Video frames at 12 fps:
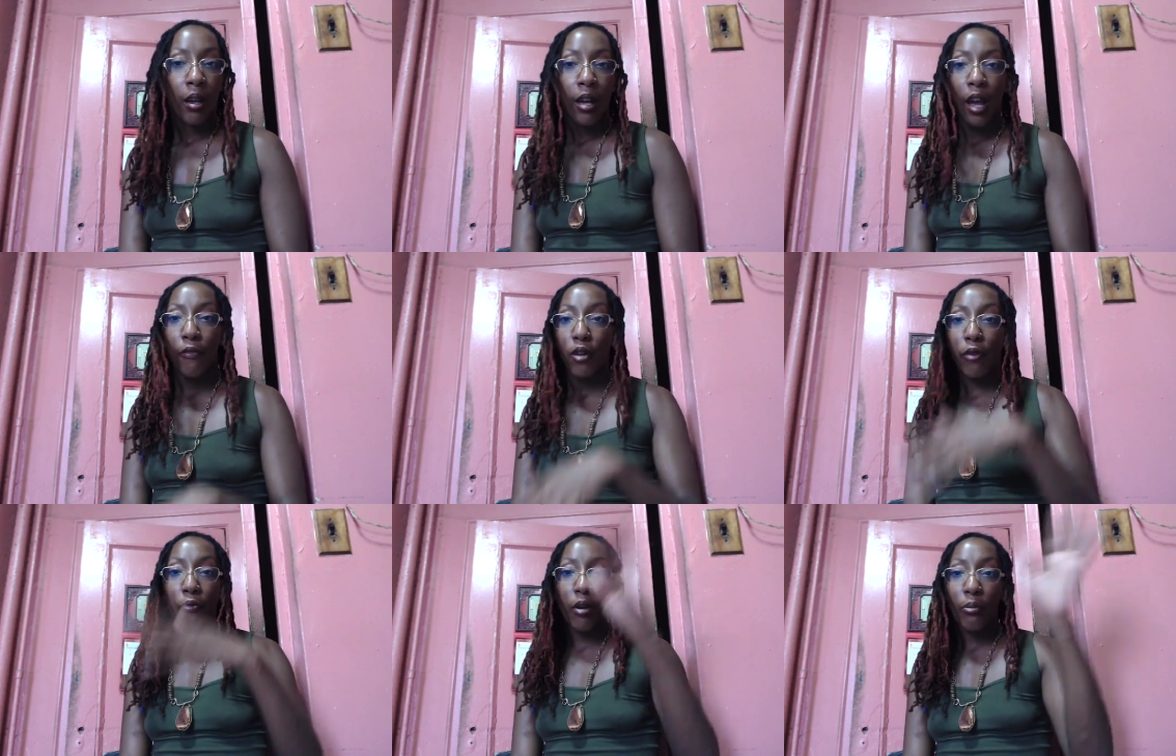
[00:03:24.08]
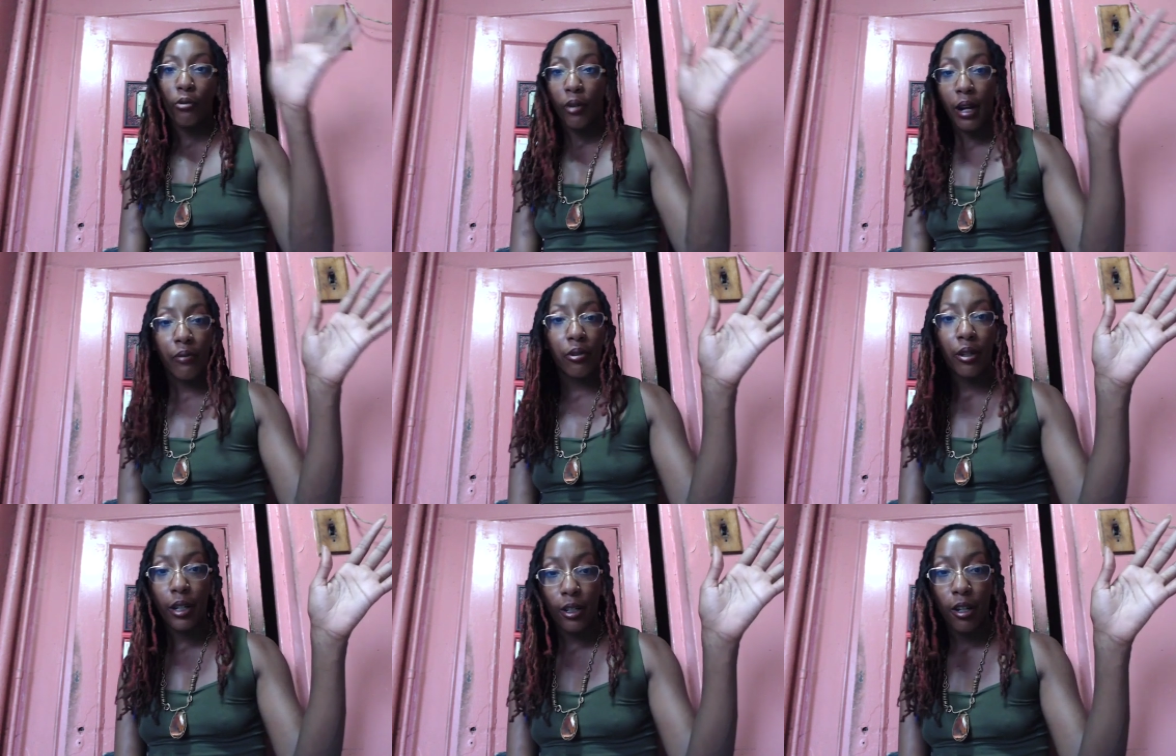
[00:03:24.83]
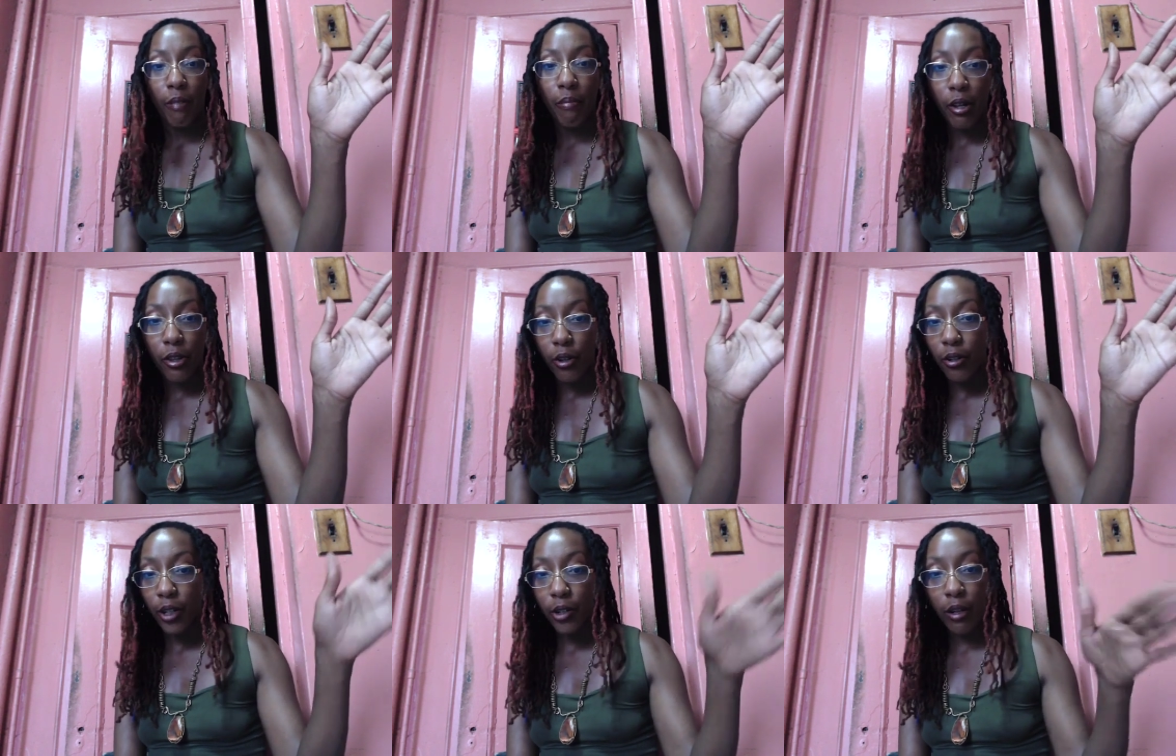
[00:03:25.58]
If you're from wherever and your mother or
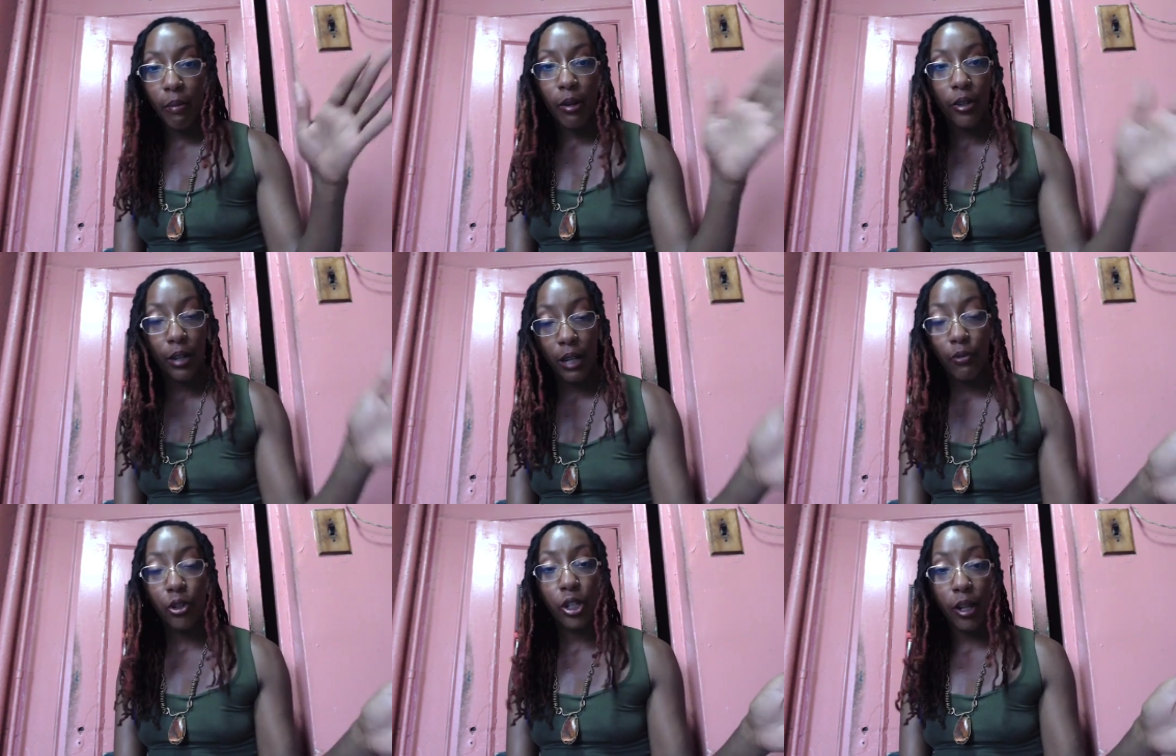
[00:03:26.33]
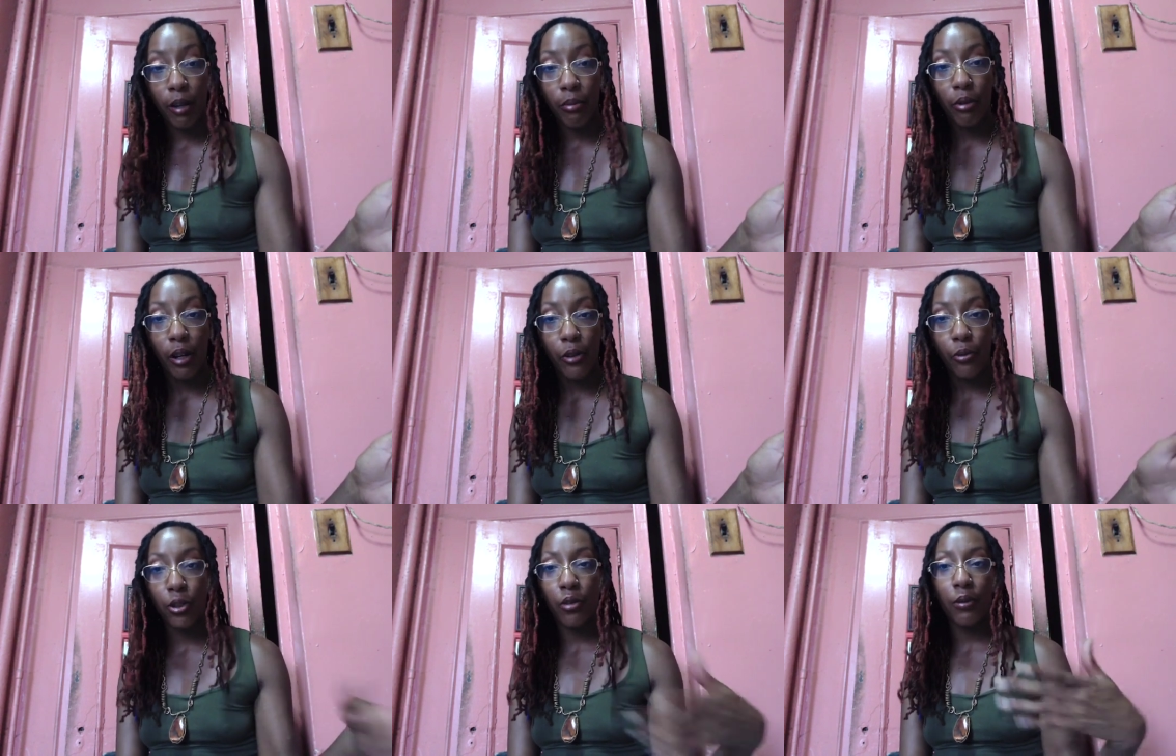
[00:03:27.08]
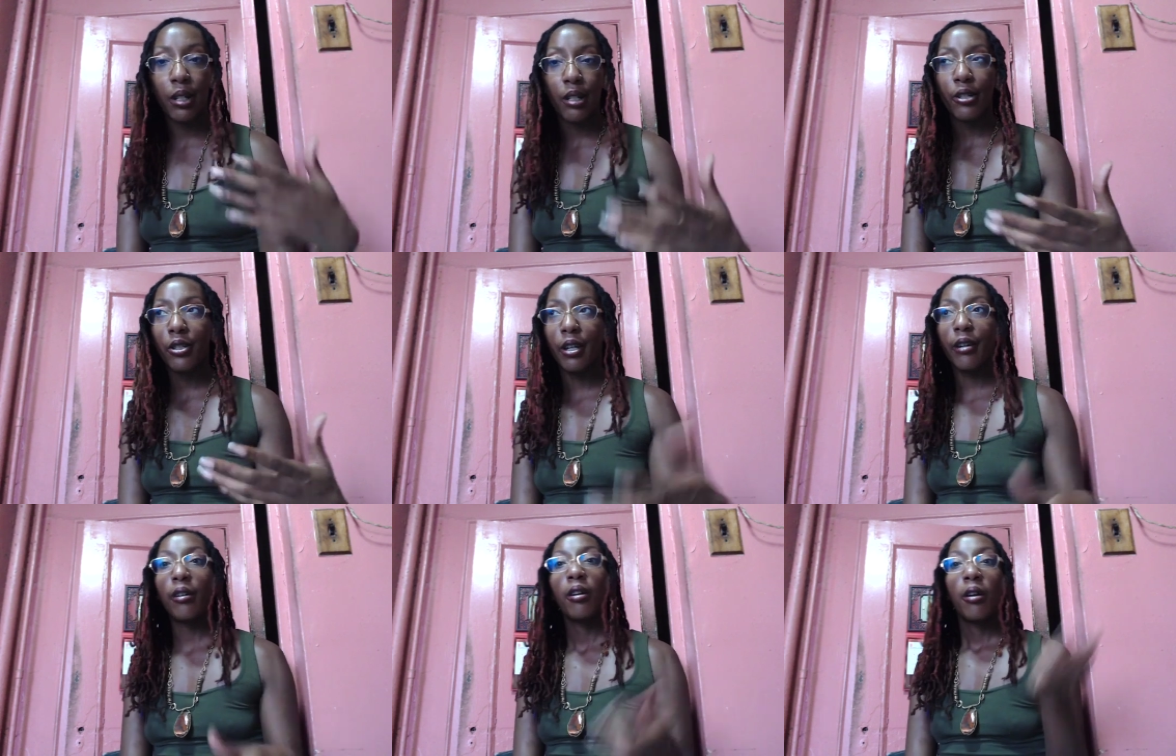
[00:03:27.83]
your grandmother gave you chicken broth when you were getting
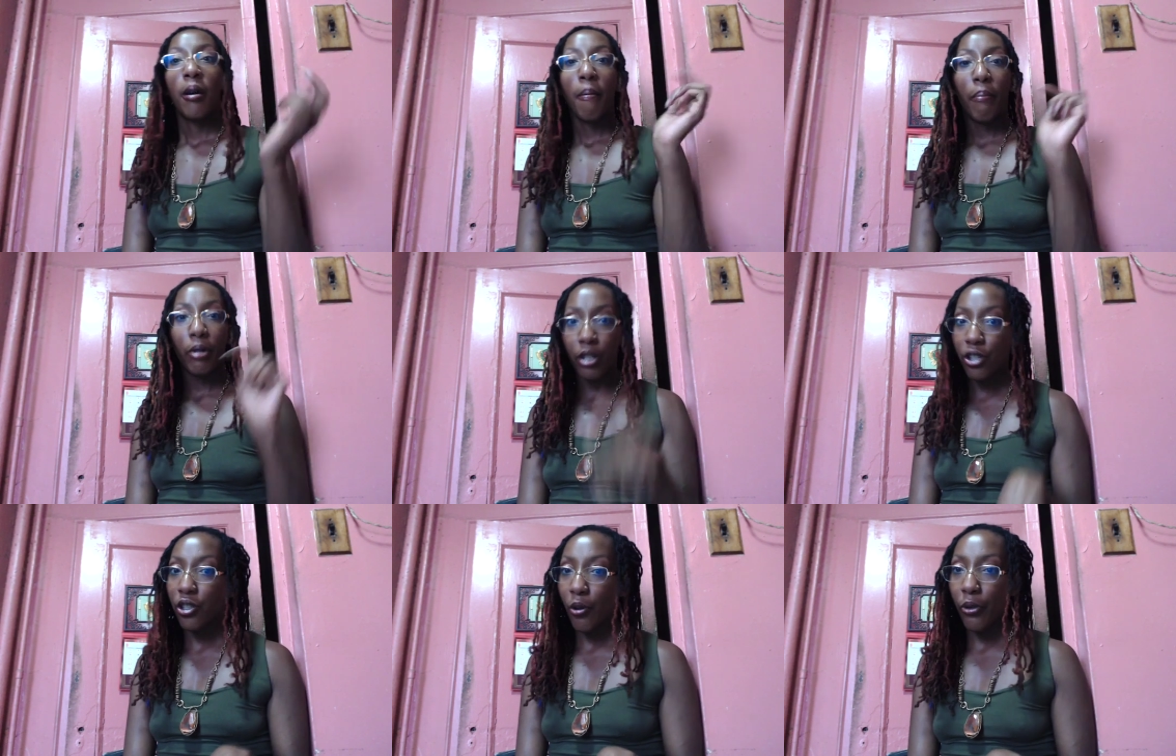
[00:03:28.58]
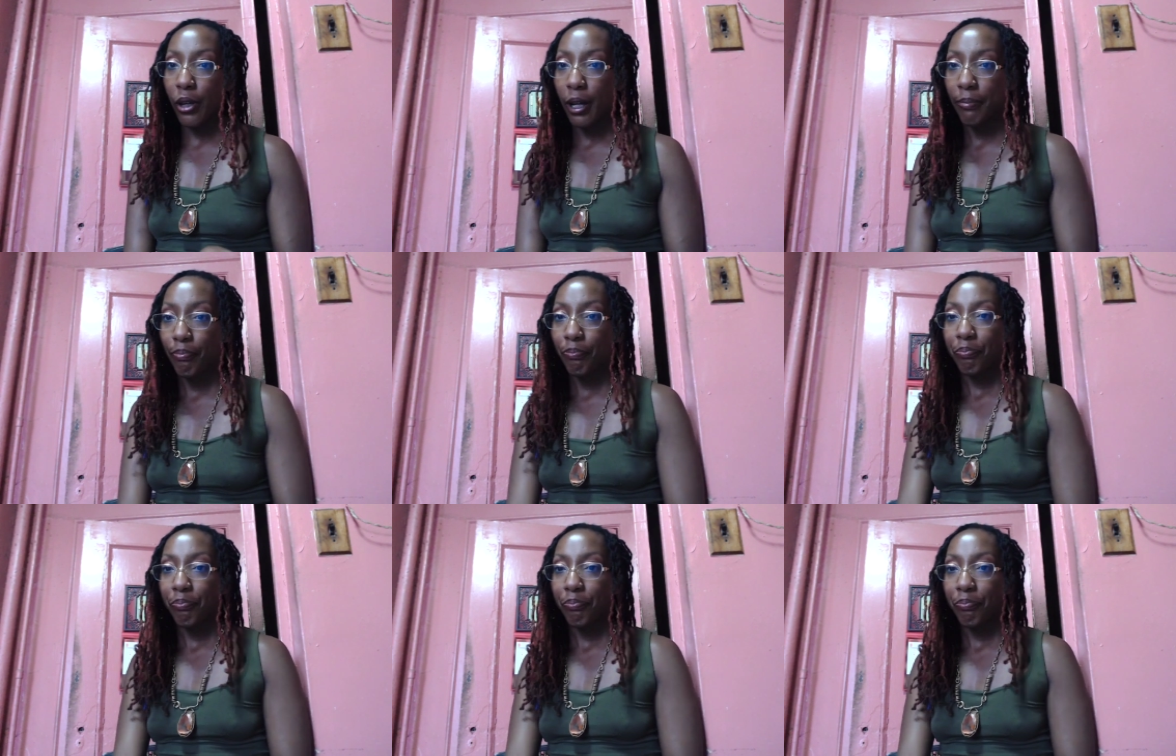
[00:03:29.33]
sick, please note that,